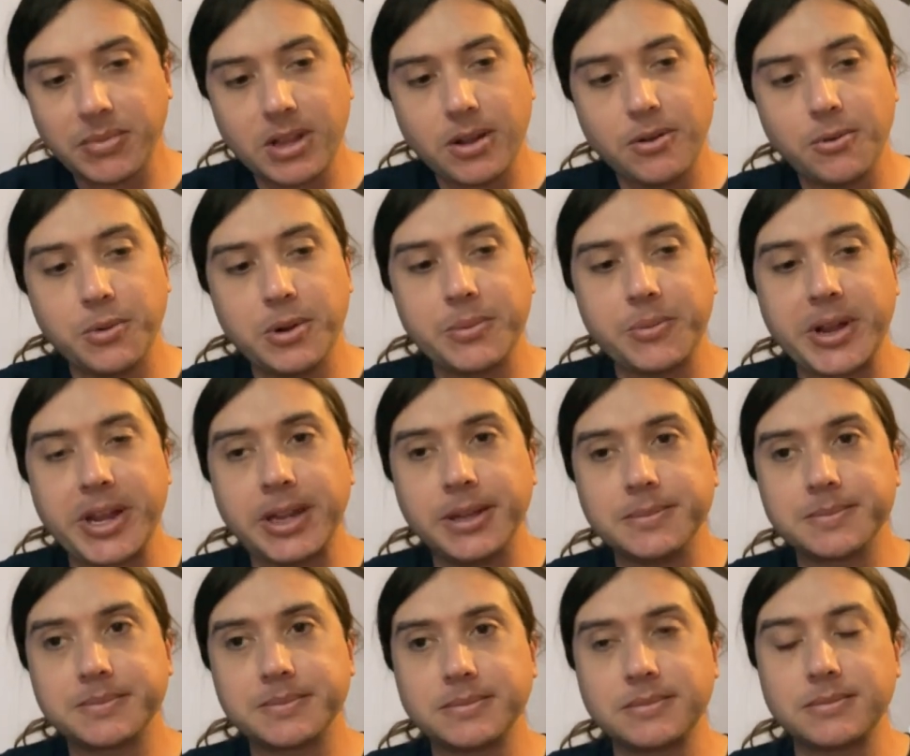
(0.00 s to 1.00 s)
when we
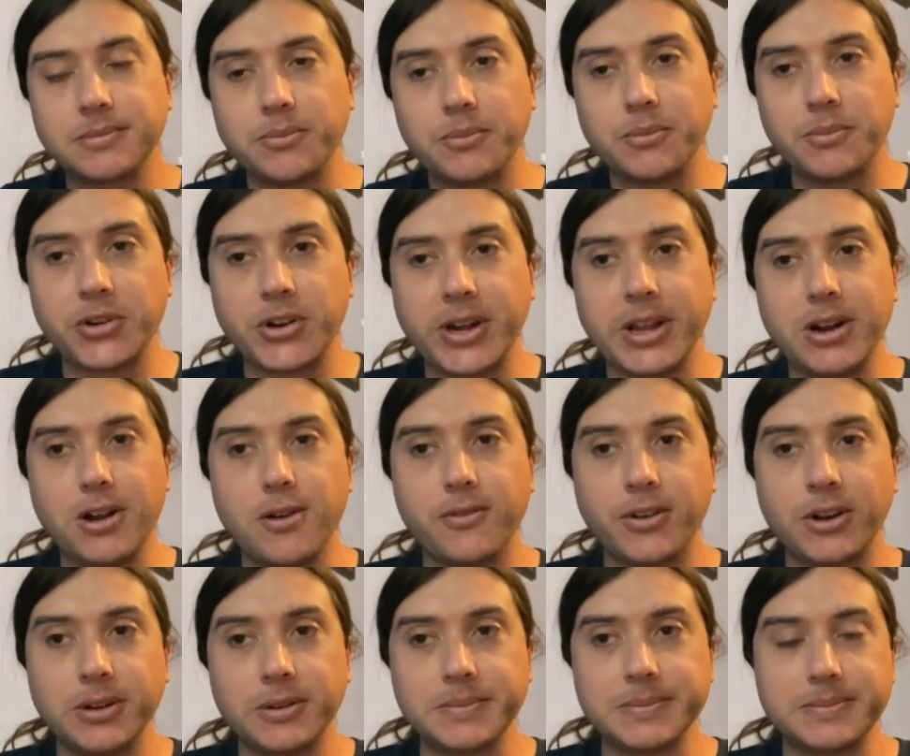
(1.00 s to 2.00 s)
bring it
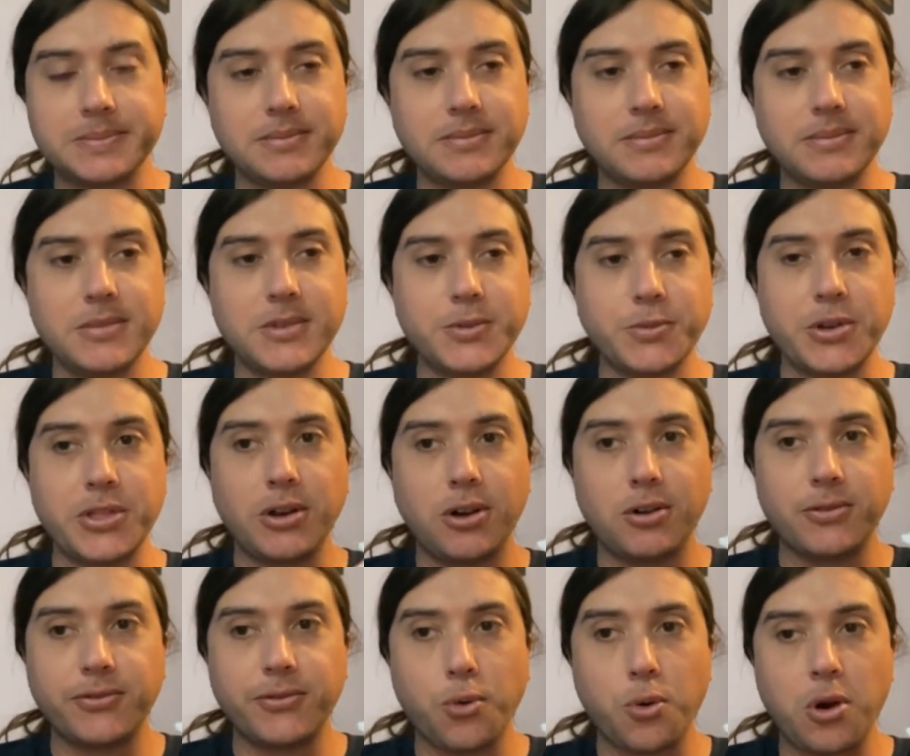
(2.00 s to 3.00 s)
over with all
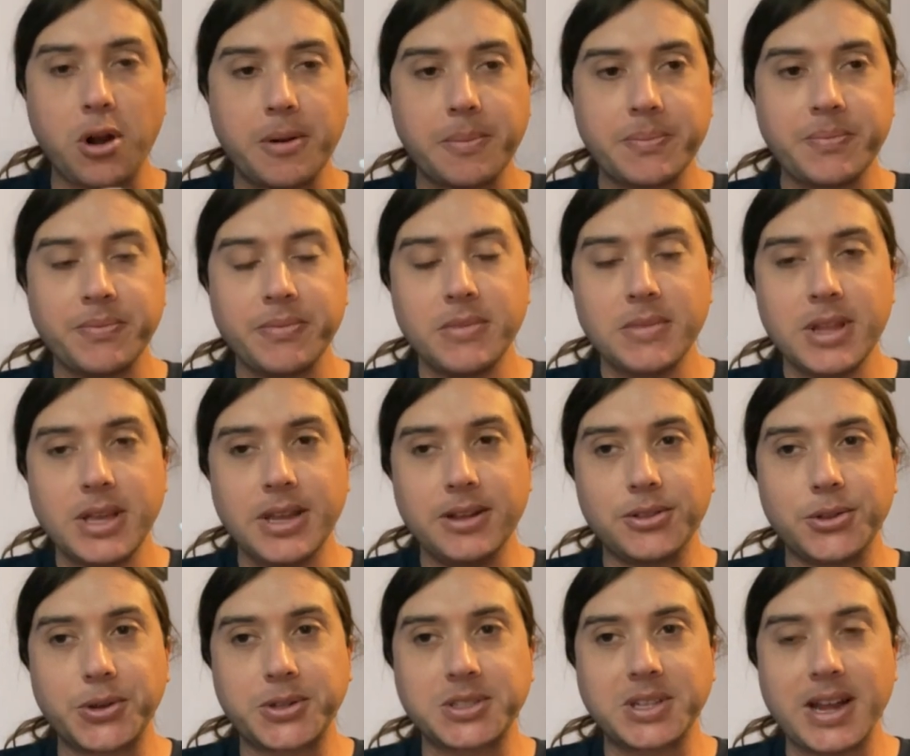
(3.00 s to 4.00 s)
four, it
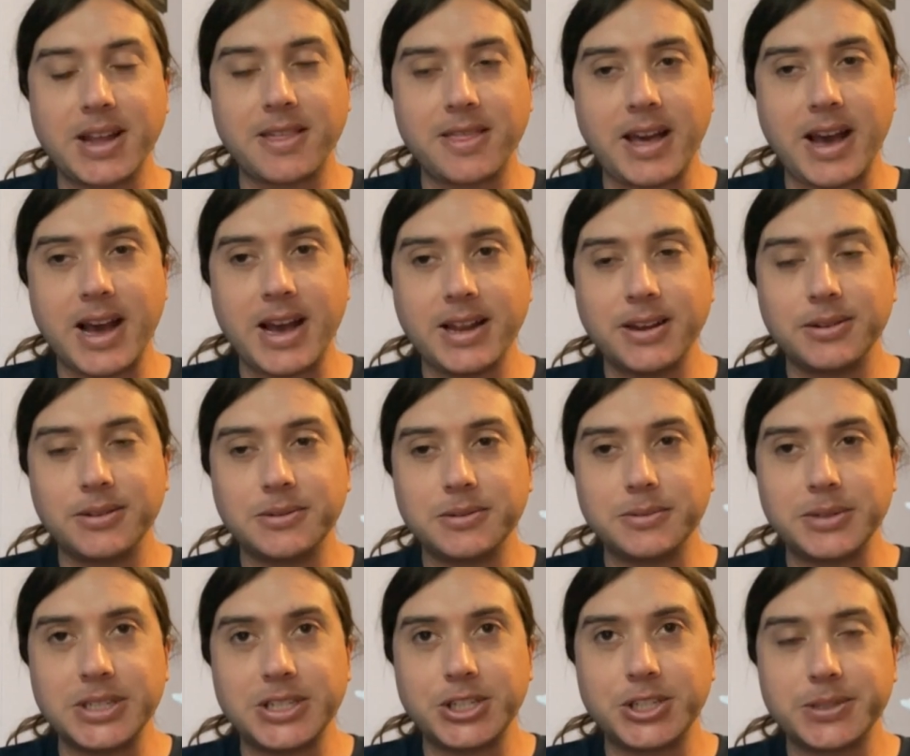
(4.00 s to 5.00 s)
looks like that,
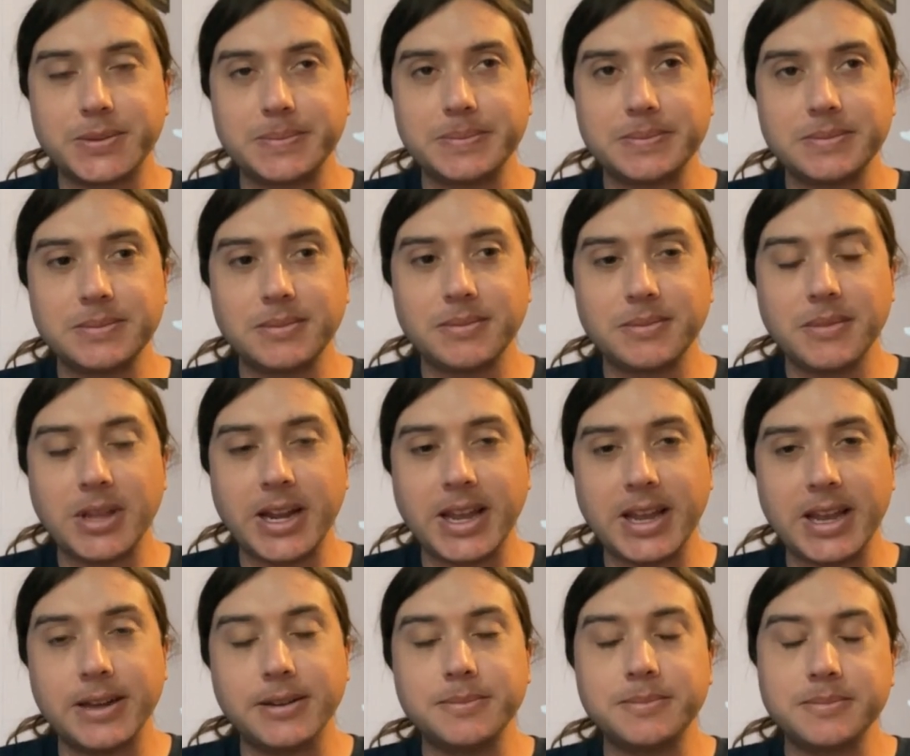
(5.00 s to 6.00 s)
which,
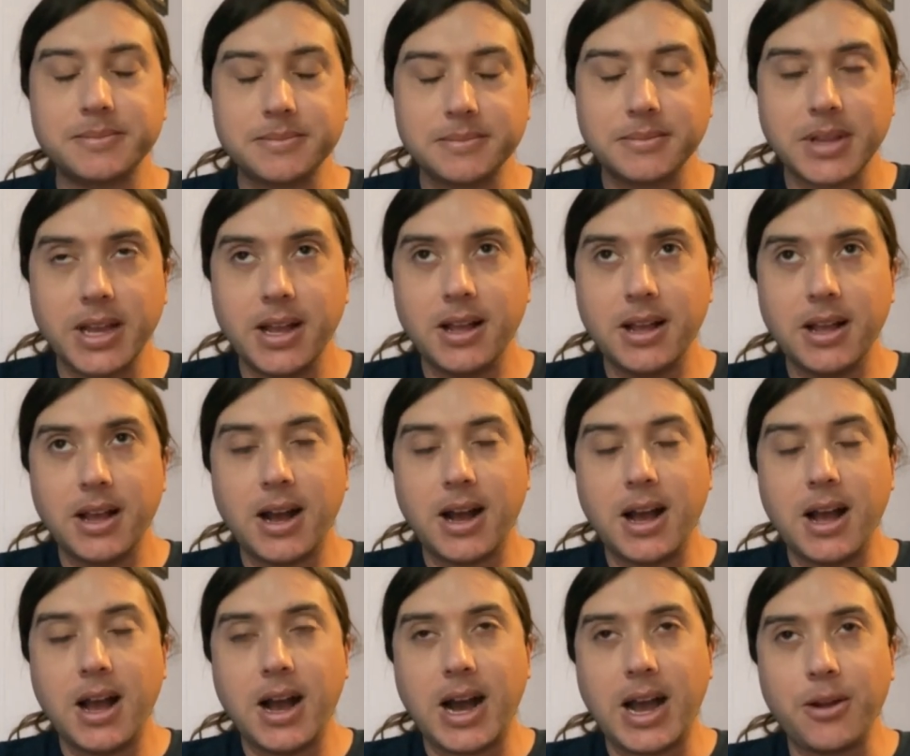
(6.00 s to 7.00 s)
again,
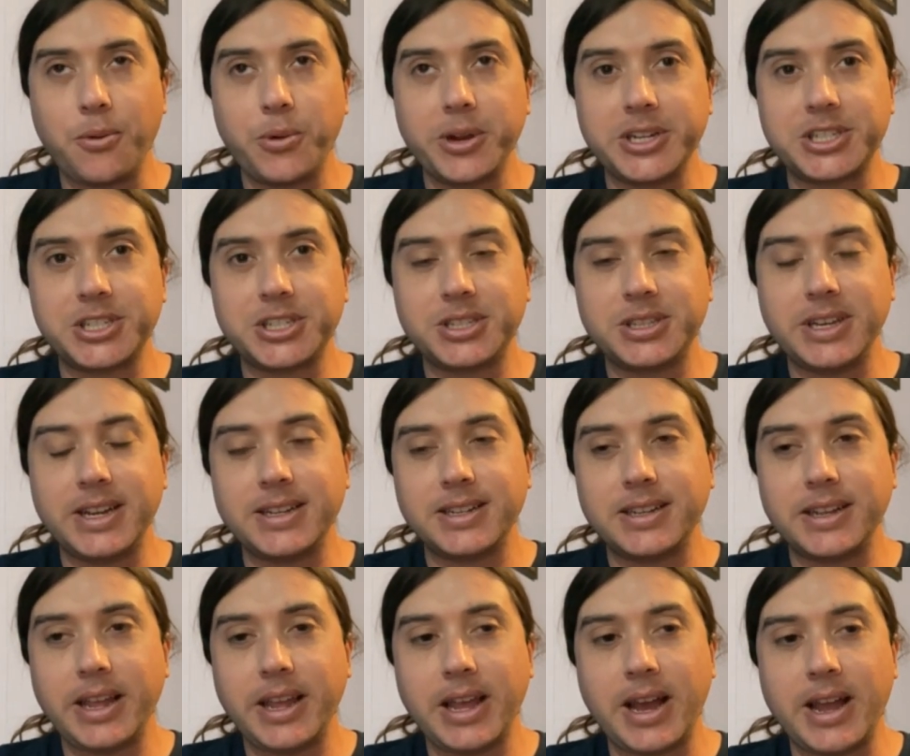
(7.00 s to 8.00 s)
I wish that
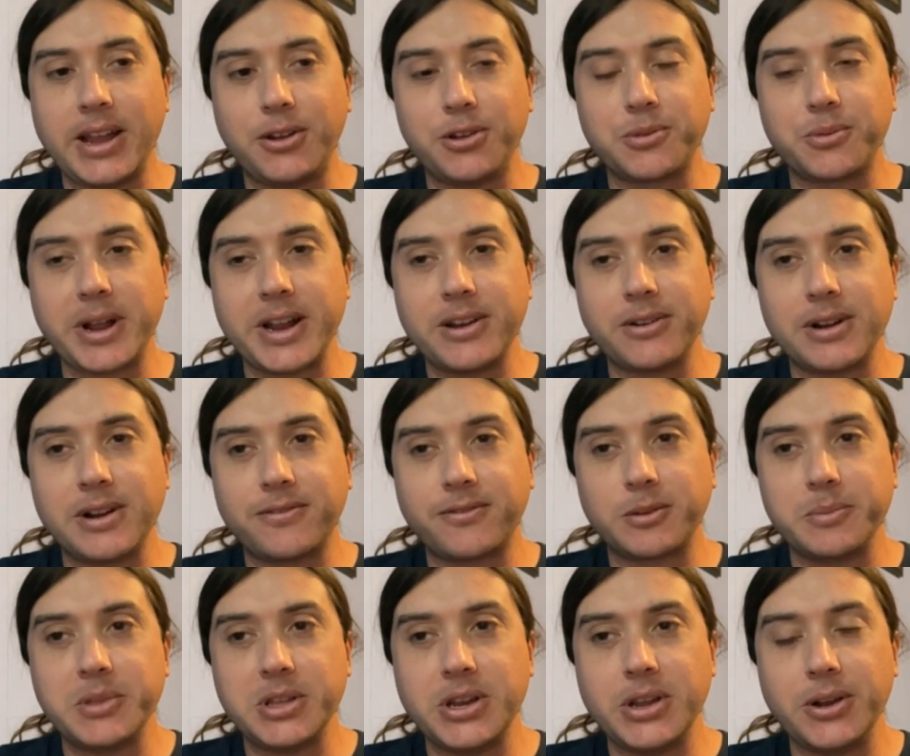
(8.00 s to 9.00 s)
I could render it from
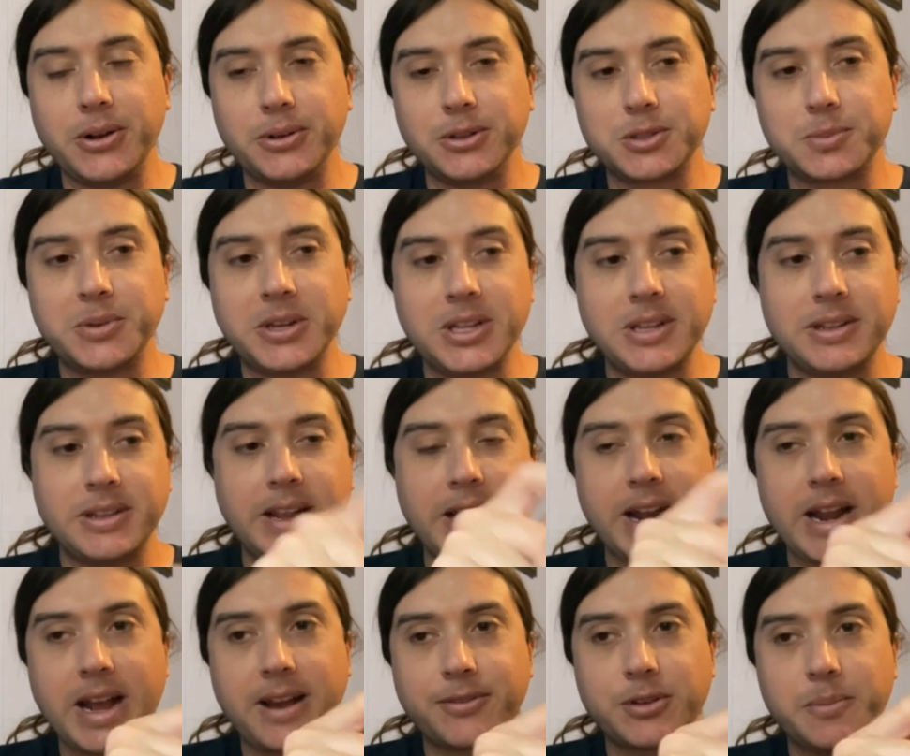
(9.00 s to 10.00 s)
the nose, but then I'd
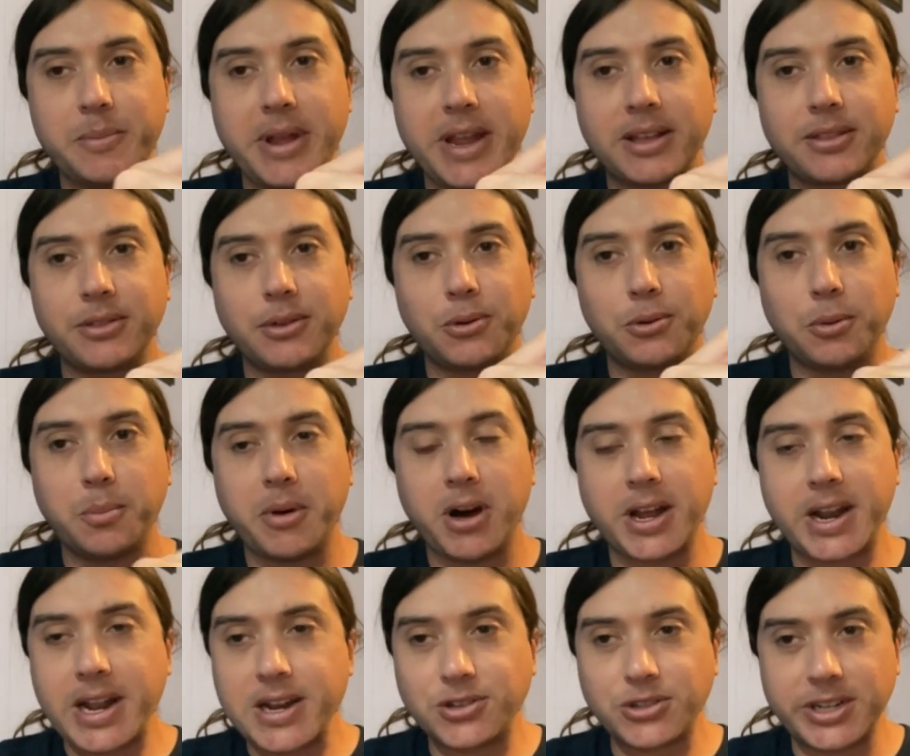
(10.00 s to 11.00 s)
have to make the whole
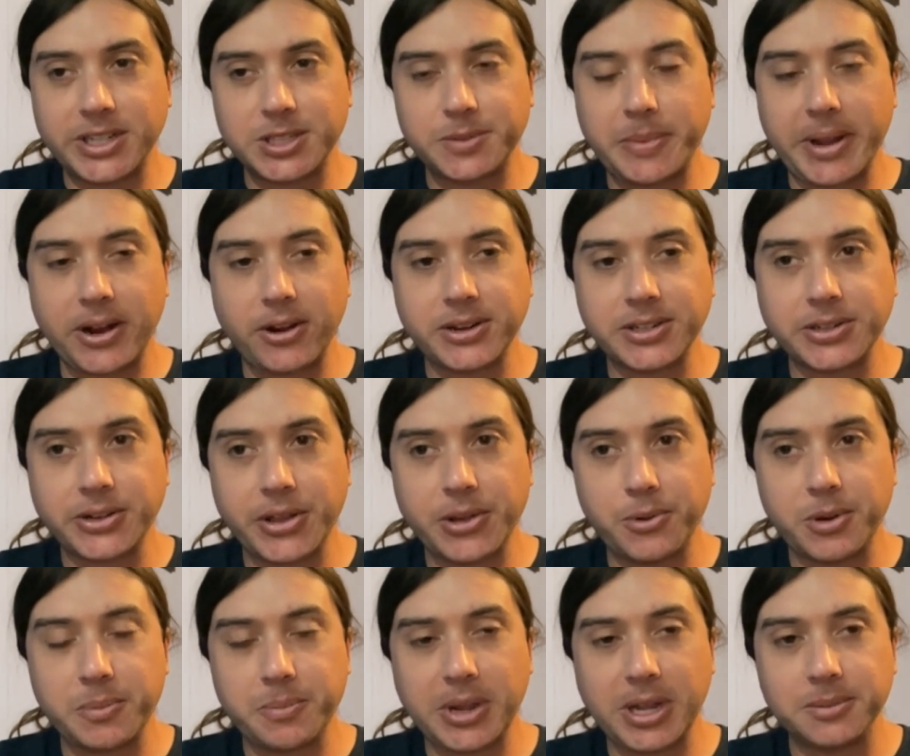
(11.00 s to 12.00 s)
body transparent or you
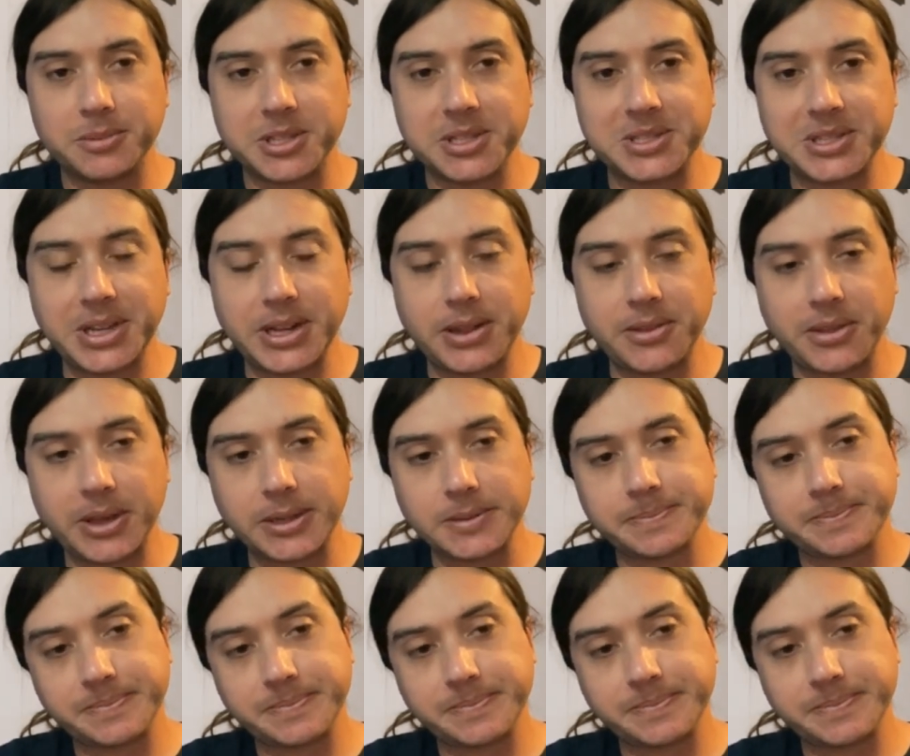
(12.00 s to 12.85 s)
wouldn't be able to see anything.